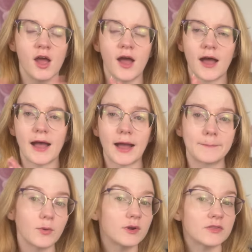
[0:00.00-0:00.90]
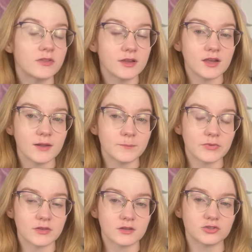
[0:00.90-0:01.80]
Uh, but the
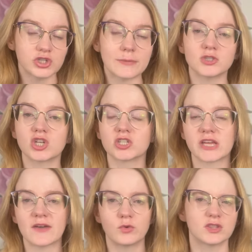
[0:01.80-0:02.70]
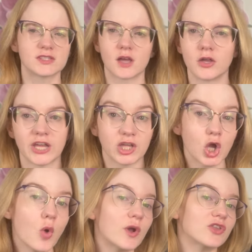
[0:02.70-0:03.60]
chapter starts off with the Skull Knight
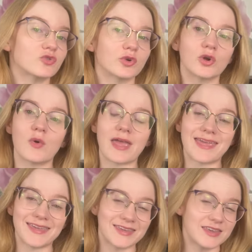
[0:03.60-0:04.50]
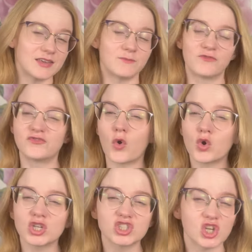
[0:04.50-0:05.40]
going through a
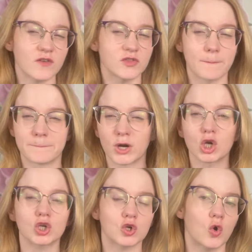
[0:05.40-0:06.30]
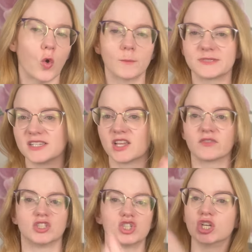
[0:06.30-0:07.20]
forest of the burnt corpses of
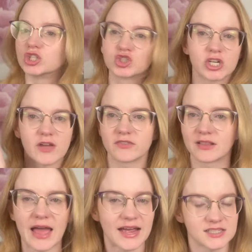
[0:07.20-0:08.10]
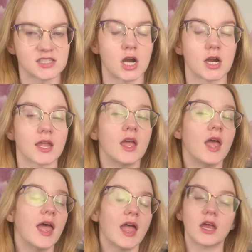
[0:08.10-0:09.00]
the children of the last Dark,
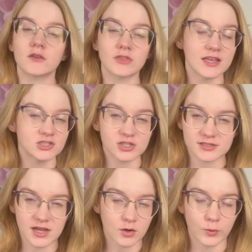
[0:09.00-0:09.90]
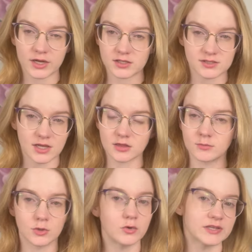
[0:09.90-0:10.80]
And if that's just not a way to set the
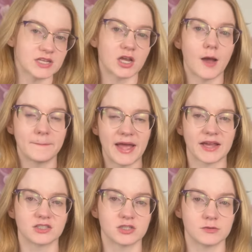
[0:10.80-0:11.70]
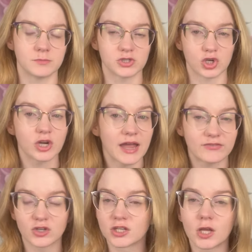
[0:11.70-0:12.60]
mood as I come back into Berserk
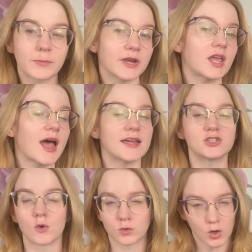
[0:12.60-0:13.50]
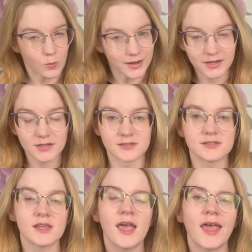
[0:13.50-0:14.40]
after a little break, I don't know what
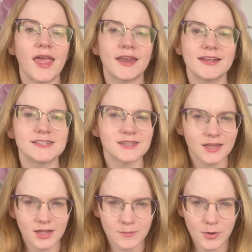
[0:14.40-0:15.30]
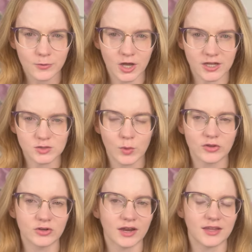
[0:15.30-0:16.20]
is. And he's thinking about guts, whether
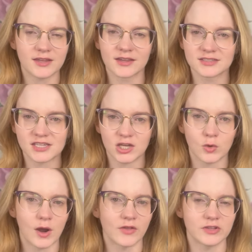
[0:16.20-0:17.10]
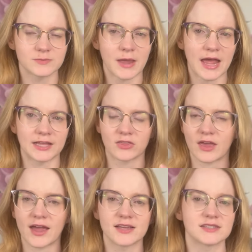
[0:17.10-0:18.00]
or not he can continue on this path
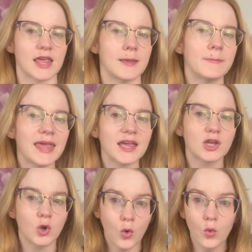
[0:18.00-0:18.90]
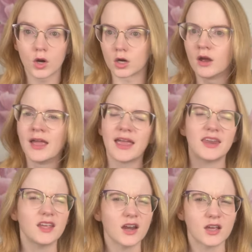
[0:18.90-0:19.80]
as a man, or and
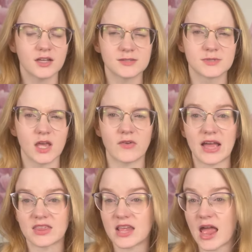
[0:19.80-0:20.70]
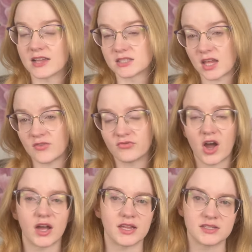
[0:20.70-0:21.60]
he kind of cuts himself off as he
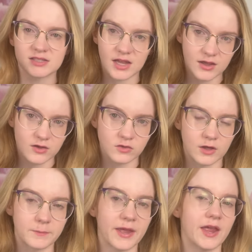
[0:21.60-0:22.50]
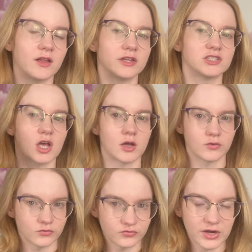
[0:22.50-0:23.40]
finds uh, the Behelit
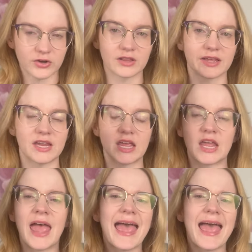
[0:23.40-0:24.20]
of Fairy Lady